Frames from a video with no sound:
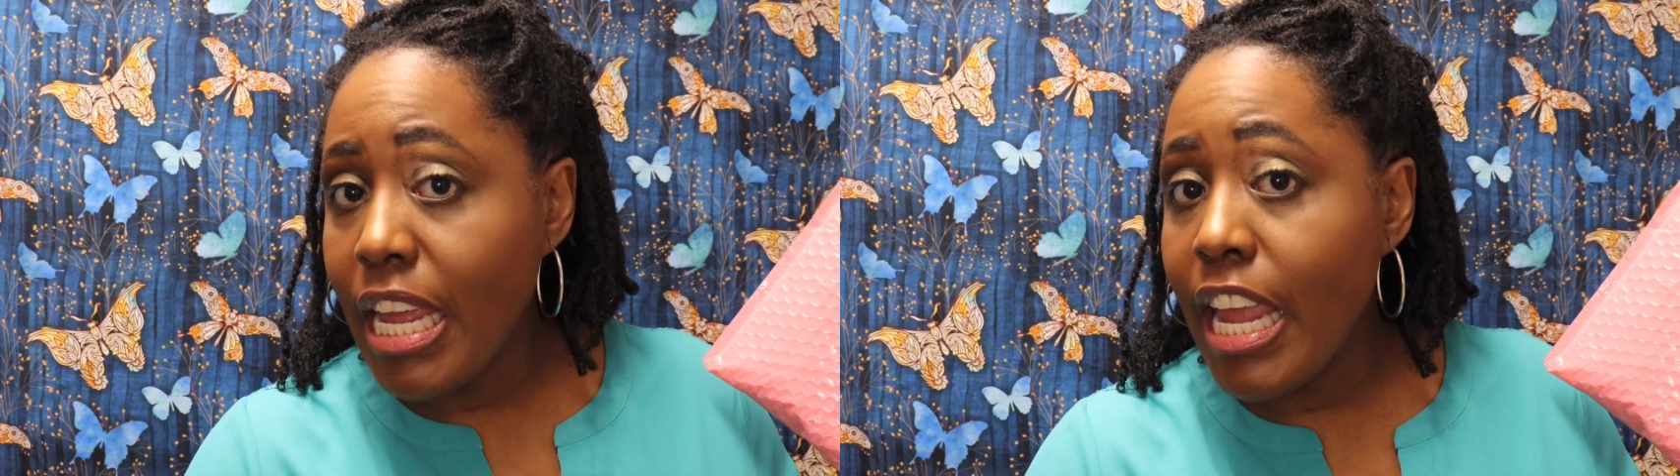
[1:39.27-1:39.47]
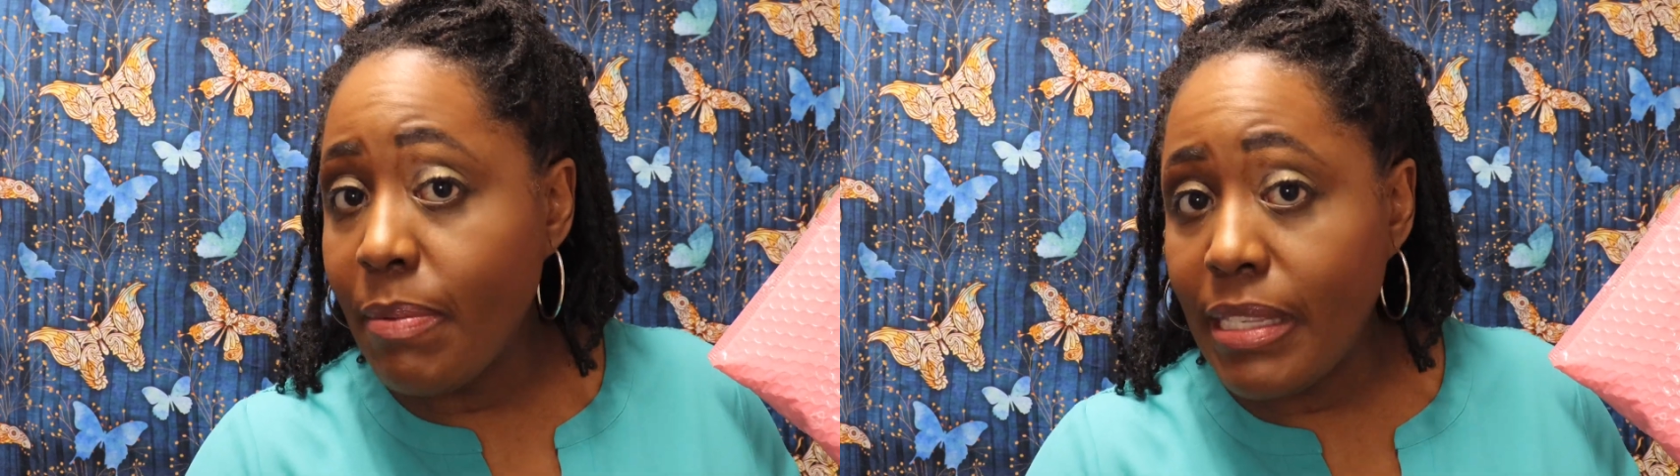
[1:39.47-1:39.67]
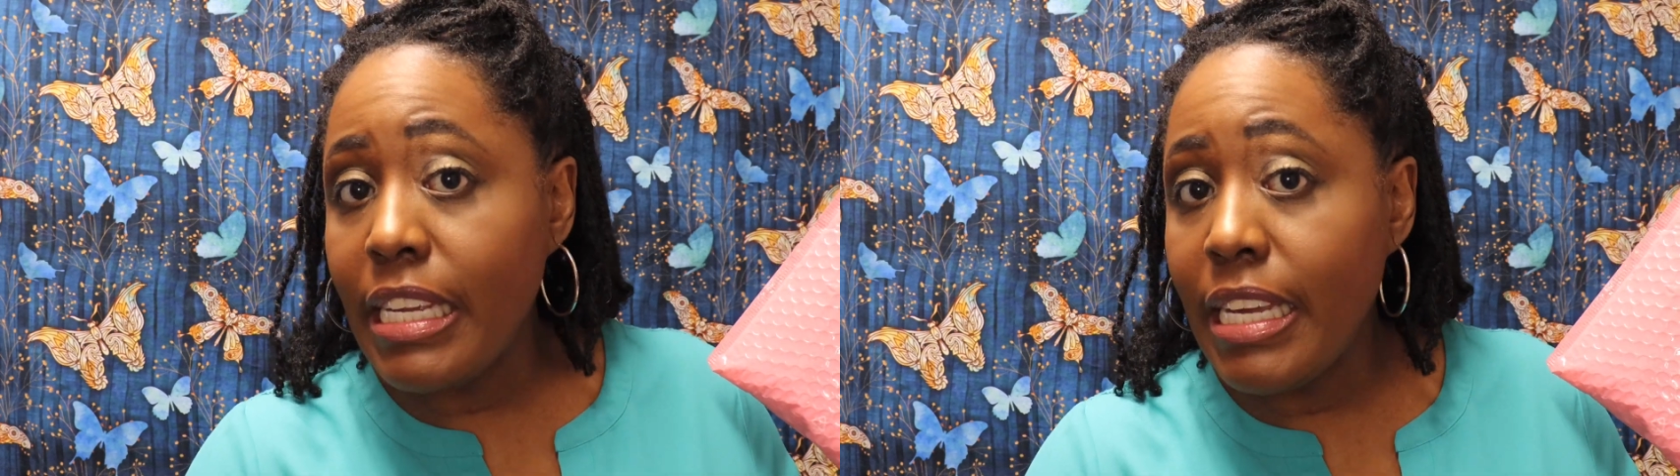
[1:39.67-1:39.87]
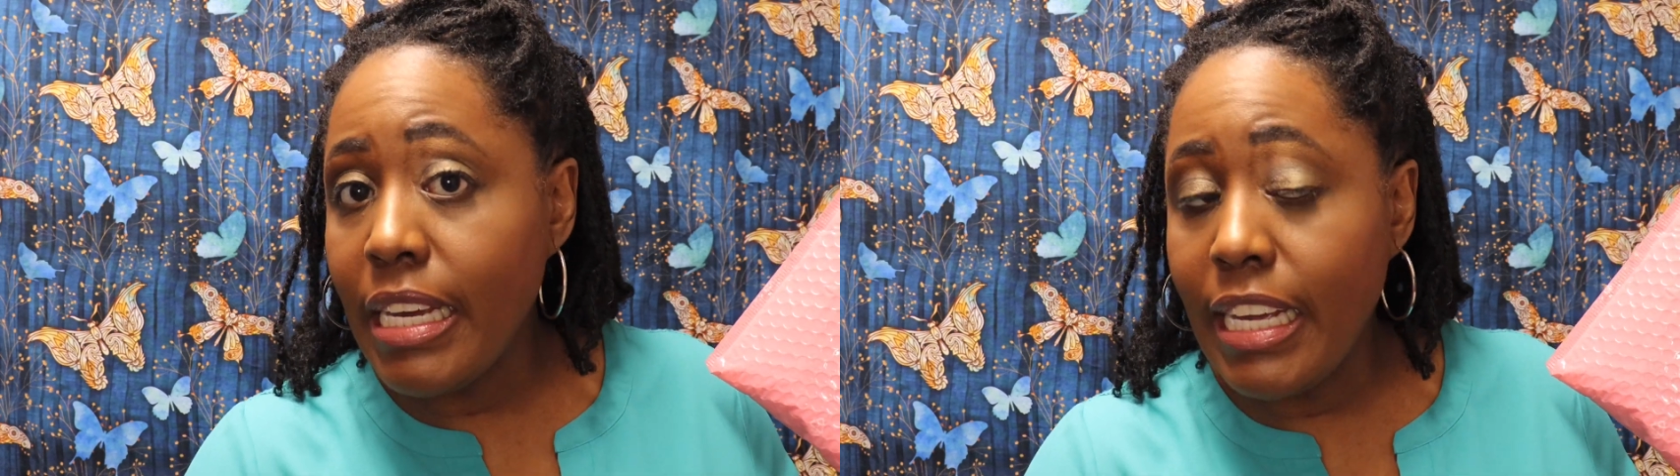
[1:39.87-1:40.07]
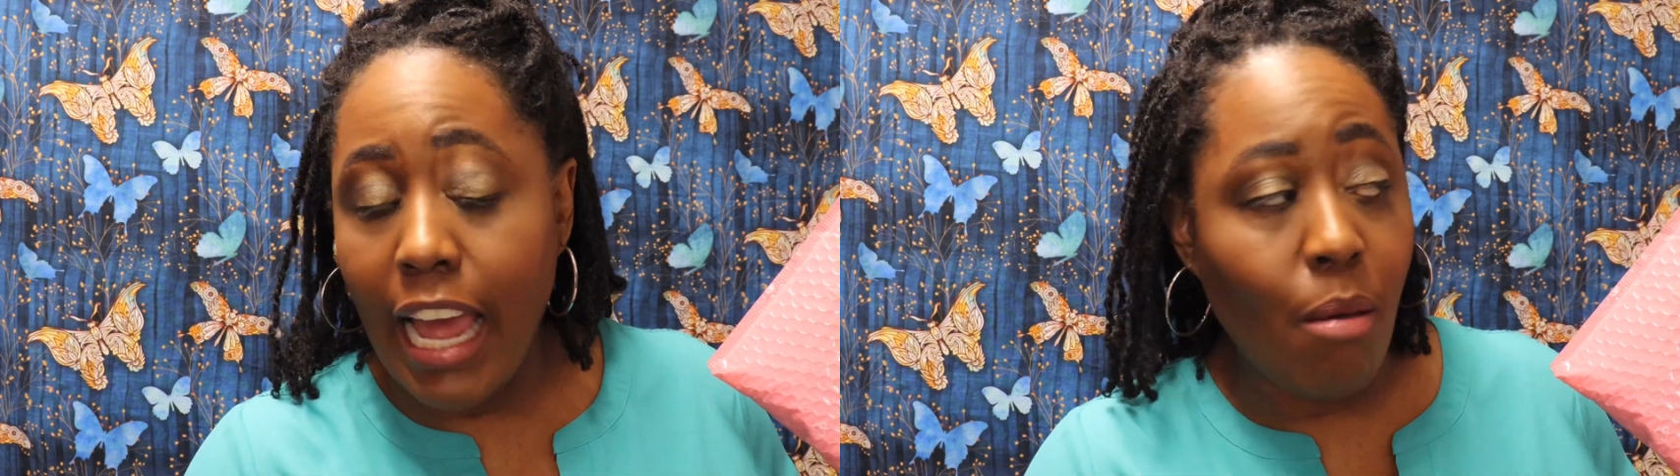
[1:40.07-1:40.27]
IPSY
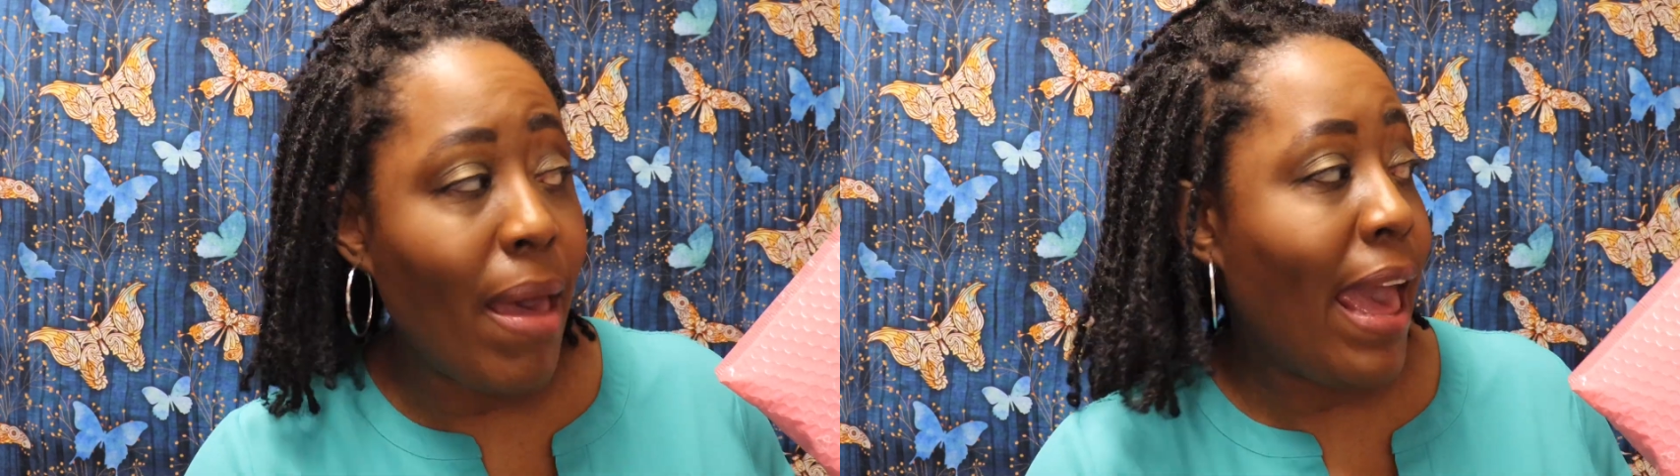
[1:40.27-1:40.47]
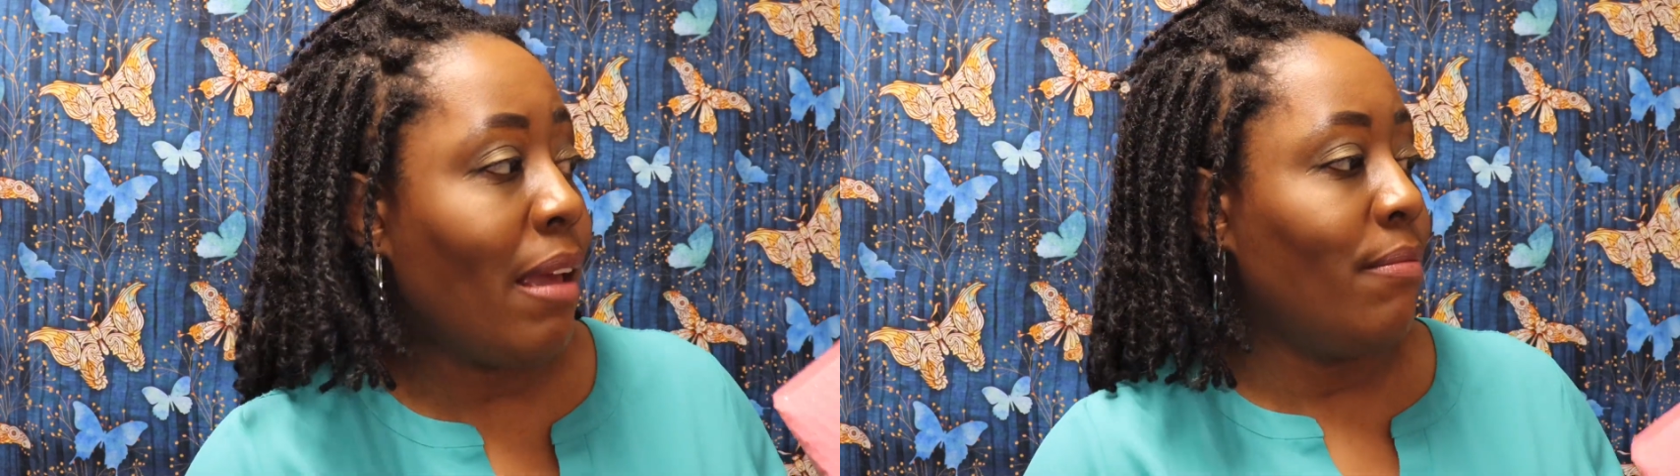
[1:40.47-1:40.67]
Glam bag.